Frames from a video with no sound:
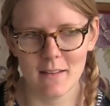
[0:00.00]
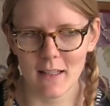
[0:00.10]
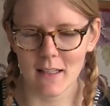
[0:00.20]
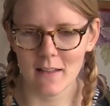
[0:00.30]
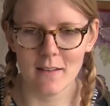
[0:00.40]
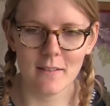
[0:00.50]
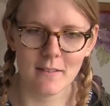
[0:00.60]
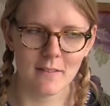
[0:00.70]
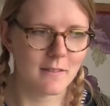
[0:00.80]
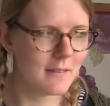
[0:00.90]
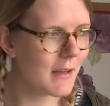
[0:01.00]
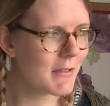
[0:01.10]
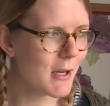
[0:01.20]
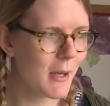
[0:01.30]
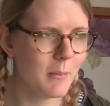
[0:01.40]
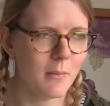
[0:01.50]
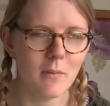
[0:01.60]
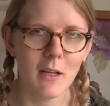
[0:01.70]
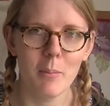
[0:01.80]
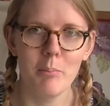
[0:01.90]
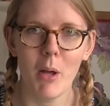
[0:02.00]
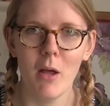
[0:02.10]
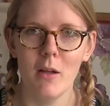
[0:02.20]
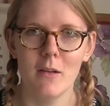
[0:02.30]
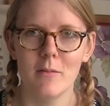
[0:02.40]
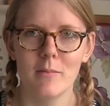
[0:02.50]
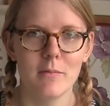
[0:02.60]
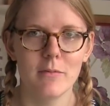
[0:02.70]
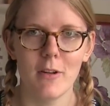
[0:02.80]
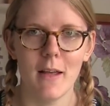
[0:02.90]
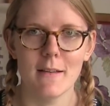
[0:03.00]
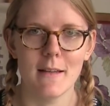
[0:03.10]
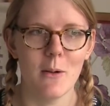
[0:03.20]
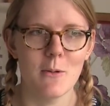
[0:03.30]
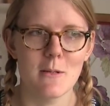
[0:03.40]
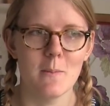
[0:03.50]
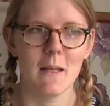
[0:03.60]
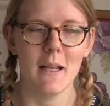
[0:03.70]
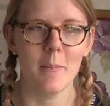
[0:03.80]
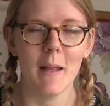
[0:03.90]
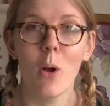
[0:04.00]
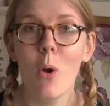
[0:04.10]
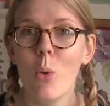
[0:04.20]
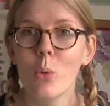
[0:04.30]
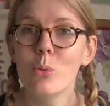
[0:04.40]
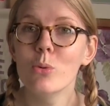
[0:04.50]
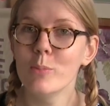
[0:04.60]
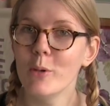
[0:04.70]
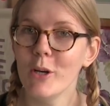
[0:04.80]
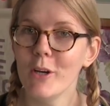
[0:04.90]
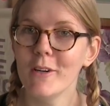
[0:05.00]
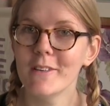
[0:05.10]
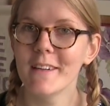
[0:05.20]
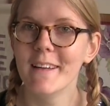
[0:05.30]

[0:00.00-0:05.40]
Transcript: Like, every time like a bird flies down or something, I'm like, oh, a bird.